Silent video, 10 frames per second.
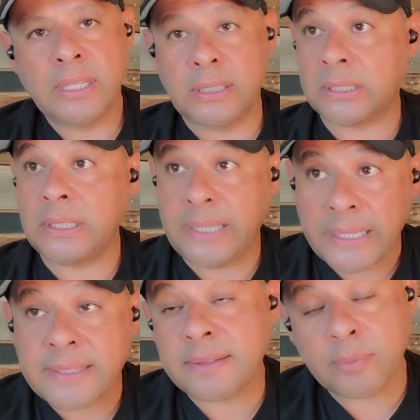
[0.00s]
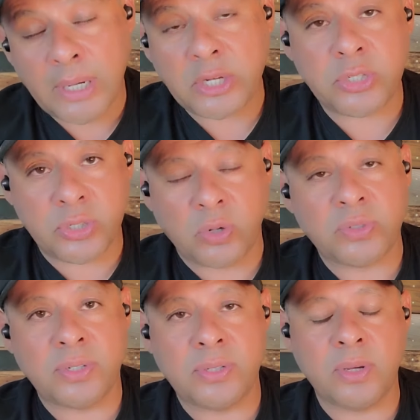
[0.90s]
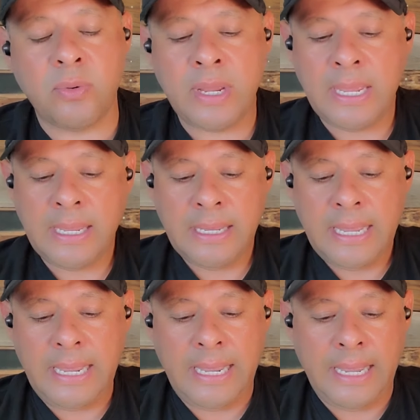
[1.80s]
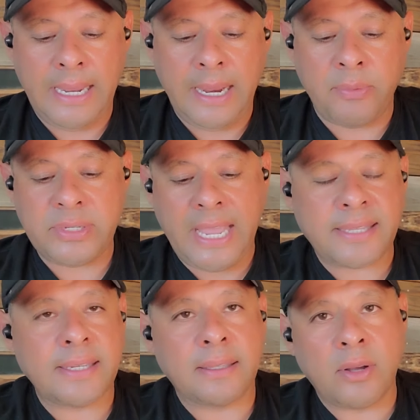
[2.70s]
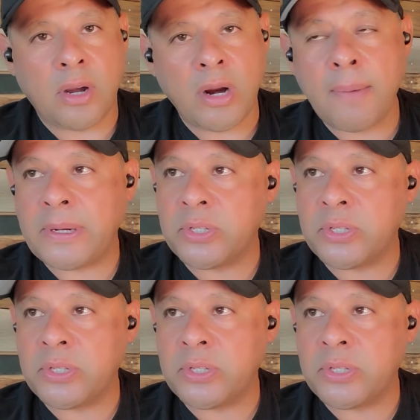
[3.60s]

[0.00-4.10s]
Luckily, that's what I chose to do. And I was gassing the car up.